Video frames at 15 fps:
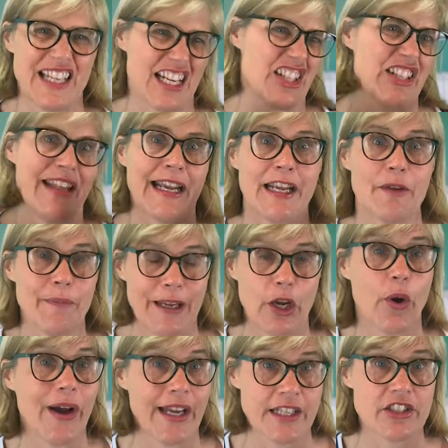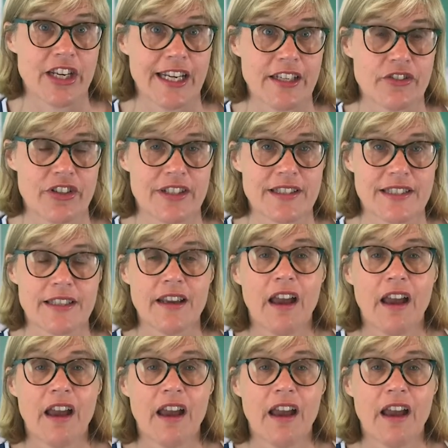Actually, that can be quite dangerous.